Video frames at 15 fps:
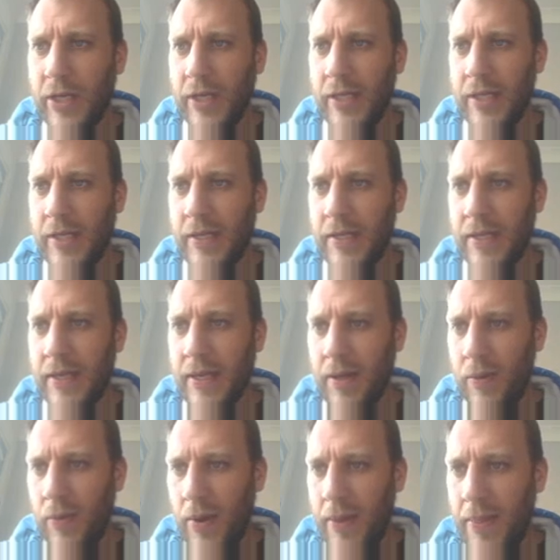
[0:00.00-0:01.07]
is
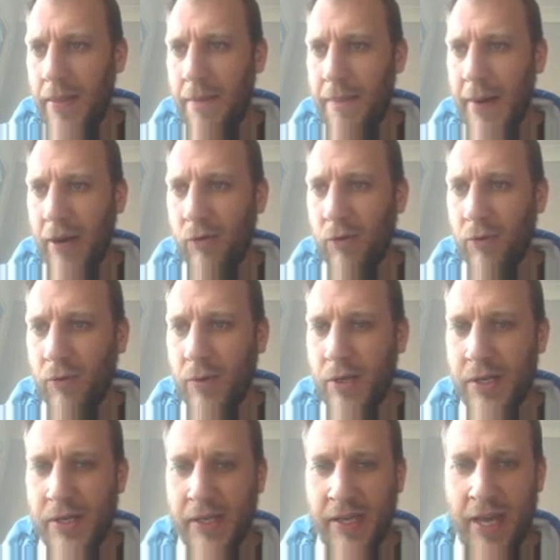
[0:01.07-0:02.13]
the when the backdrop
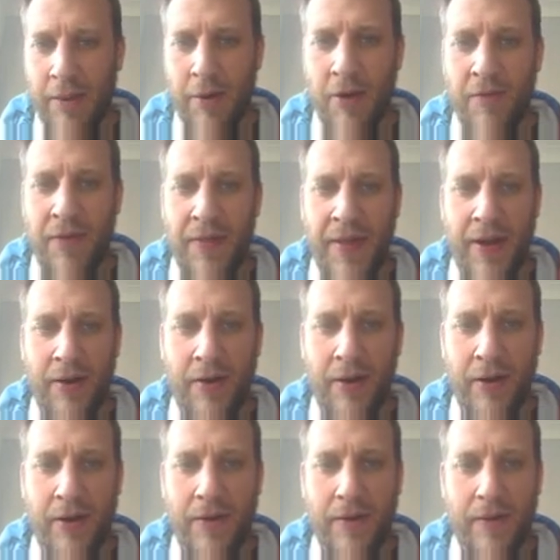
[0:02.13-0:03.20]
switches to game over, then
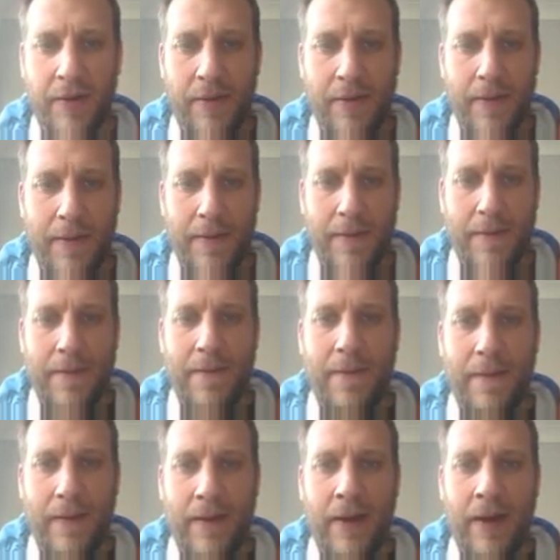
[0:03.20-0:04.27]
hide.
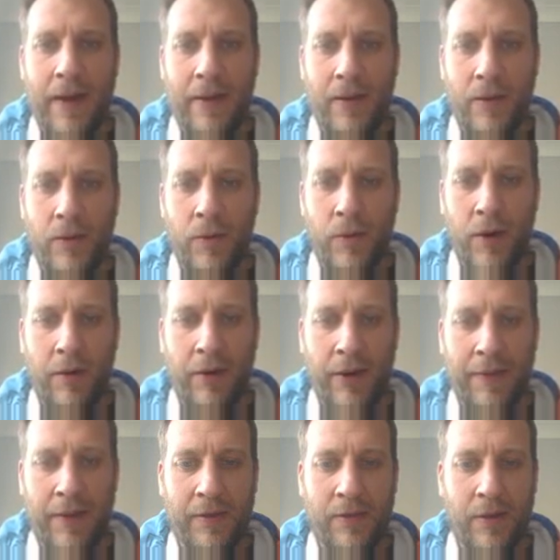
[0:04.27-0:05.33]
Okay, cool, I
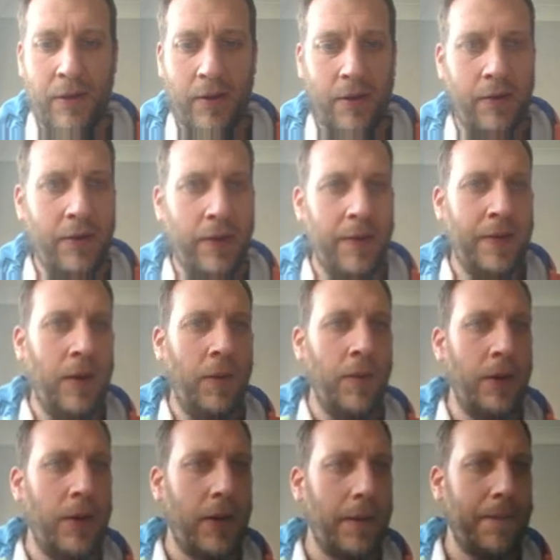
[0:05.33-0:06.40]
reckon that's good. I reckon that'll
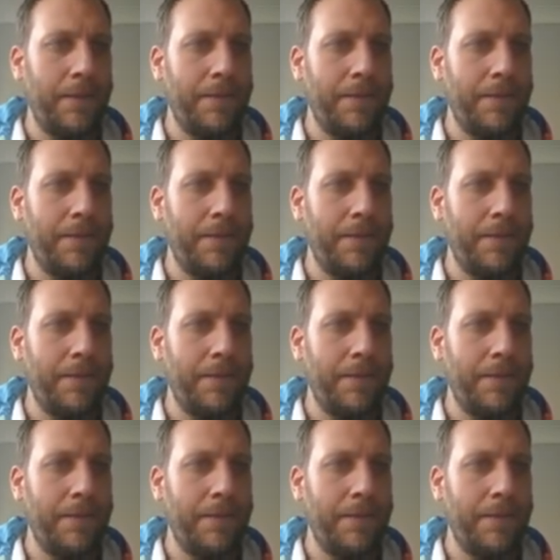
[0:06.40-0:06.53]
work.